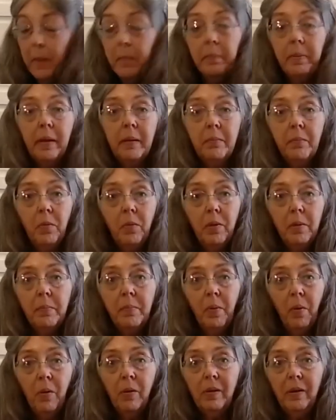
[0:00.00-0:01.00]
But more
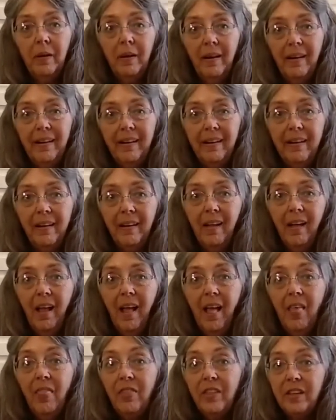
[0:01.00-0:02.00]
importantly,
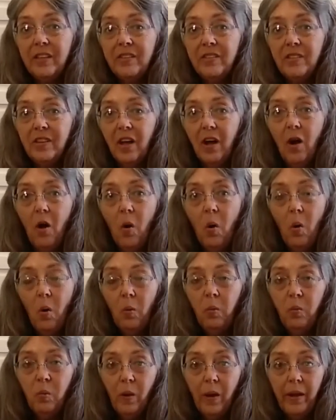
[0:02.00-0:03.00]
this
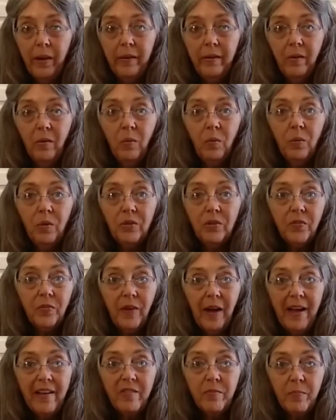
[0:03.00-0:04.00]
old one was
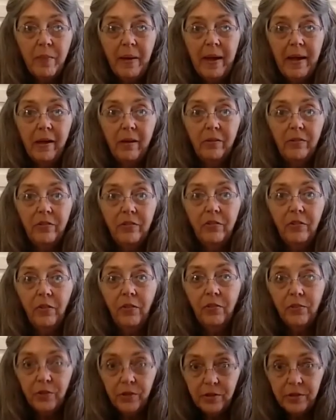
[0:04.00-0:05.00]
5 pounds,
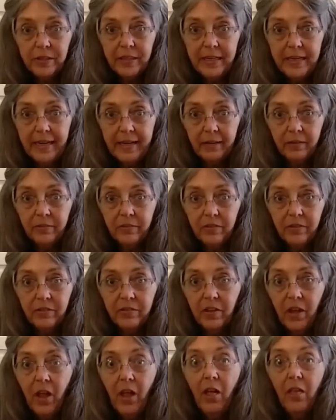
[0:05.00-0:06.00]
13
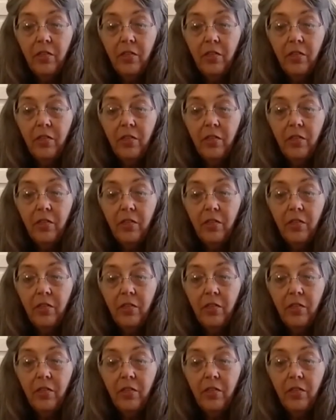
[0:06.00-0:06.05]
ounces.